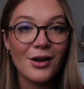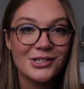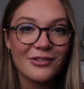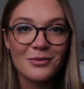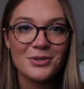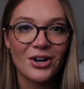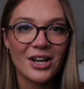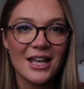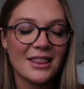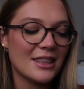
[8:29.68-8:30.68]
Also from
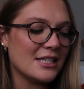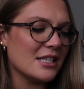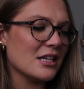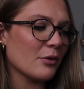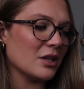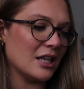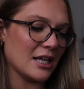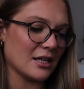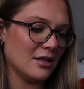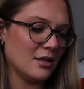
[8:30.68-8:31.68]
Target, this is not really
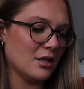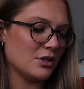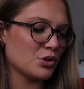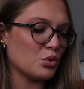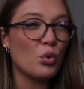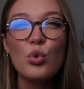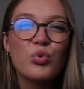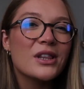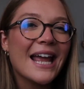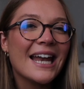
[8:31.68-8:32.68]
like school
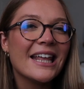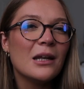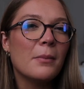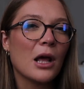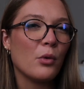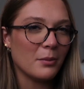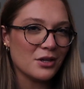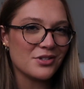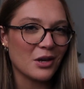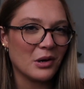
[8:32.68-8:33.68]
related, but I will be
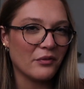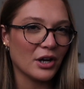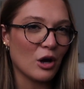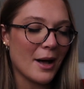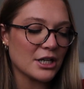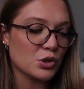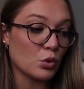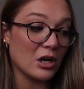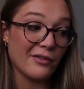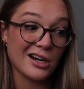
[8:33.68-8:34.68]
using it whenever I go back to
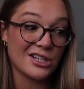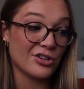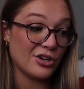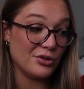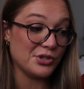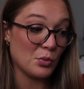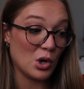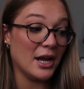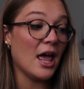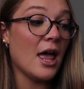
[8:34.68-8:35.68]
school, and I've already started using
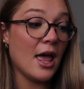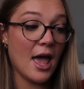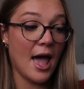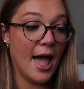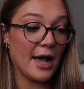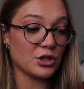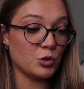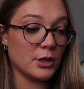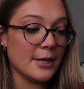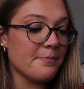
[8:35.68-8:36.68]
one.
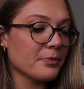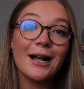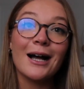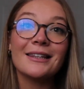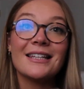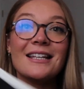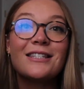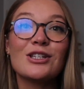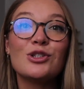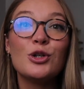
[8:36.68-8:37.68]
Actually, I got
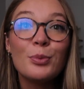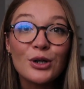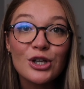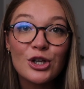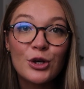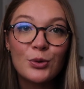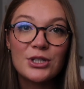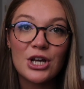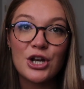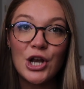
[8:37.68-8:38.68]
these super
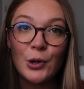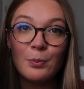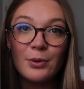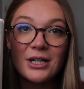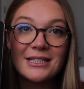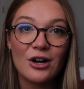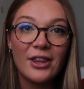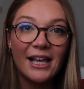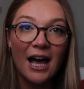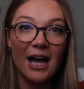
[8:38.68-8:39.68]
cute notebooks that are like